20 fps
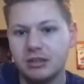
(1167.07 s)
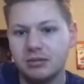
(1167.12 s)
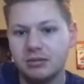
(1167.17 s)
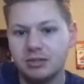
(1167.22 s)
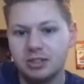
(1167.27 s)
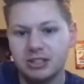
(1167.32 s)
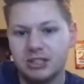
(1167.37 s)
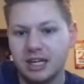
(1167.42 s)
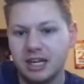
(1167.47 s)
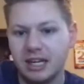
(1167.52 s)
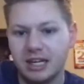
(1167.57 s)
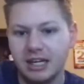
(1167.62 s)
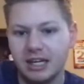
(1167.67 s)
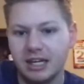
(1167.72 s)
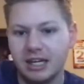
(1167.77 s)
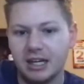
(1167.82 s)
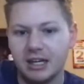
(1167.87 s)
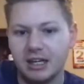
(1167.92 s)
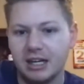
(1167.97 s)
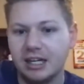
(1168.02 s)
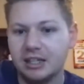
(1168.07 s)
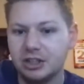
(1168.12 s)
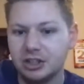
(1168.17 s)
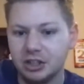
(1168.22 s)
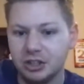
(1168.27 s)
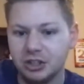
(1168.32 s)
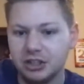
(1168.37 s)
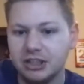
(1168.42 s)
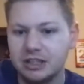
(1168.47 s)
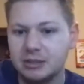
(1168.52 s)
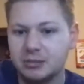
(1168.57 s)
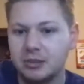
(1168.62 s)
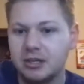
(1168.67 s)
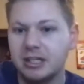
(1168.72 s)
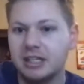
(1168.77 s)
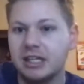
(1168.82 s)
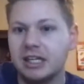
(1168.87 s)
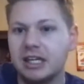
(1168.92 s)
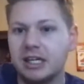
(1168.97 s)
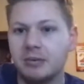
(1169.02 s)
say enter and display
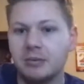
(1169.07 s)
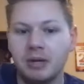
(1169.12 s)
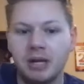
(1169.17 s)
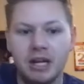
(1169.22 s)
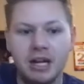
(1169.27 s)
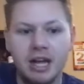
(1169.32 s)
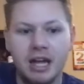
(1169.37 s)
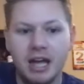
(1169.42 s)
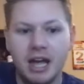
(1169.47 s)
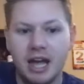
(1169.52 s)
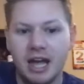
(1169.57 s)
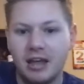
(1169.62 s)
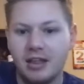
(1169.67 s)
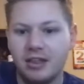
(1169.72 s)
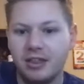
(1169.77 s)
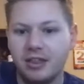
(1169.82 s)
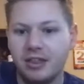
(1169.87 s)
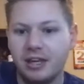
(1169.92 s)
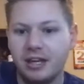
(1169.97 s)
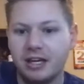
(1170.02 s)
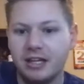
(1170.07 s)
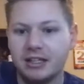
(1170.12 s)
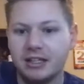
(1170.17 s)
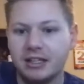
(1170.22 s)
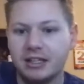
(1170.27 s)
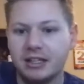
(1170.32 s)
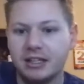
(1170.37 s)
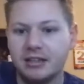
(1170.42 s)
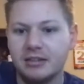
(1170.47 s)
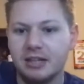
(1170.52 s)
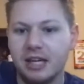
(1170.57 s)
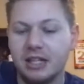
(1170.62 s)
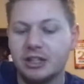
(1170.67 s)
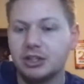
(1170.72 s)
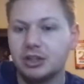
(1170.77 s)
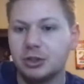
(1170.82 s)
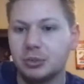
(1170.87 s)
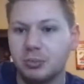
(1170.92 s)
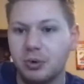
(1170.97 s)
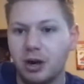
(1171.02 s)
name, and then
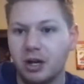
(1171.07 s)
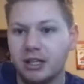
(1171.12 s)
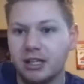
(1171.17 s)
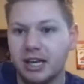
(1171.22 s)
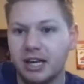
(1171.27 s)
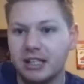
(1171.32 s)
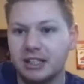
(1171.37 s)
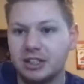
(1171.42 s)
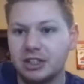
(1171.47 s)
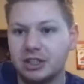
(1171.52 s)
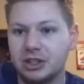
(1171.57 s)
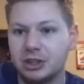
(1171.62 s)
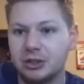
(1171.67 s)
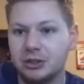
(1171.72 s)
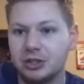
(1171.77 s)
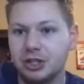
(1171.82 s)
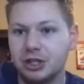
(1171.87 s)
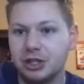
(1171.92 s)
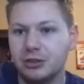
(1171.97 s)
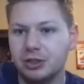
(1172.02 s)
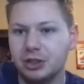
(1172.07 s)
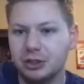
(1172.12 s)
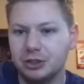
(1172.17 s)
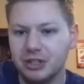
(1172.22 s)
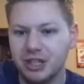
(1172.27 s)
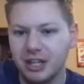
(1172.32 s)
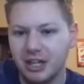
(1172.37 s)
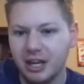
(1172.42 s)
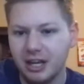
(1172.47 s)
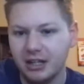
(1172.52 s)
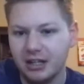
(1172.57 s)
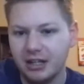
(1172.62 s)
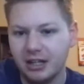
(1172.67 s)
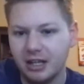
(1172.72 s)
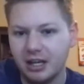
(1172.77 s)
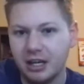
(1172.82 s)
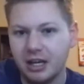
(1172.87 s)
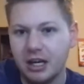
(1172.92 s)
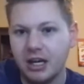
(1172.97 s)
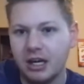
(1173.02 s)
enter broadcast studio. Do you see that?
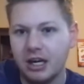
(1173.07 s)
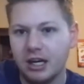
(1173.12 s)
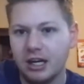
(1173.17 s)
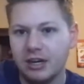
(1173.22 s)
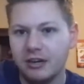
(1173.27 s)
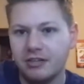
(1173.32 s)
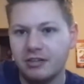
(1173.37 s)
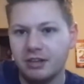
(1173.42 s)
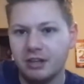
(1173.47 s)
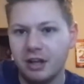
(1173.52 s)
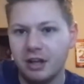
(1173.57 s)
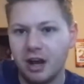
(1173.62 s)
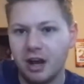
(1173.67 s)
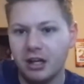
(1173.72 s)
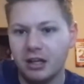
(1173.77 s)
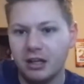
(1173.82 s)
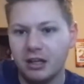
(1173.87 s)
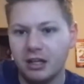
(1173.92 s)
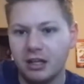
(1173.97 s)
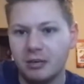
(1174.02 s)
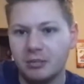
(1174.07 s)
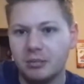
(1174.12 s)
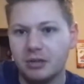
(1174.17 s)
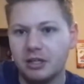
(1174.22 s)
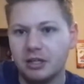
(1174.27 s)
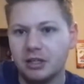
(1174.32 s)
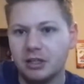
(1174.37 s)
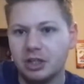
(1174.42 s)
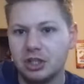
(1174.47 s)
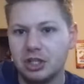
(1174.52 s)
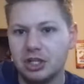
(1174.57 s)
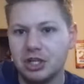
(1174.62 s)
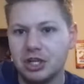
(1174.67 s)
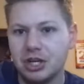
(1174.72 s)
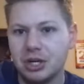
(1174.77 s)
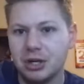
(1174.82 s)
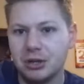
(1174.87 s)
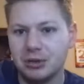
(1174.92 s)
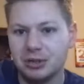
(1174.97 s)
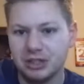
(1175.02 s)
If not, let me
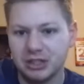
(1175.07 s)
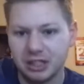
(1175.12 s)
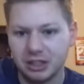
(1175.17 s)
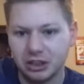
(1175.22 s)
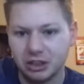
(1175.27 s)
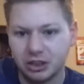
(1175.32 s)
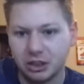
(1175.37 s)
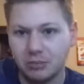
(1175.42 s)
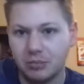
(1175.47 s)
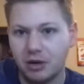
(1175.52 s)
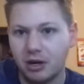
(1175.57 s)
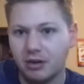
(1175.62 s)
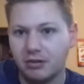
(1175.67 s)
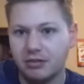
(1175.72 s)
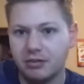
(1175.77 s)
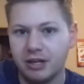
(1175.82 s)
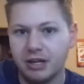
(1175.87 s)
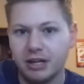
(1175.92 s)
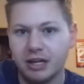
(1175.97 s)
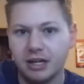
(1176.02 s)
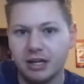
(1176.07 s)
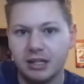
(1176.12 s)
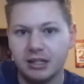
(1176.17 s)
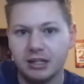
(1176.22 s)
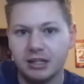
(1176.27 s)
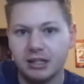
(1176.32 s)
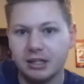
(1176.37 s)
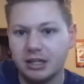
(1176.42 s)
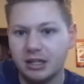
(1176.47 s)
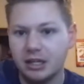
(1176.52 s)
know, because I can jump off and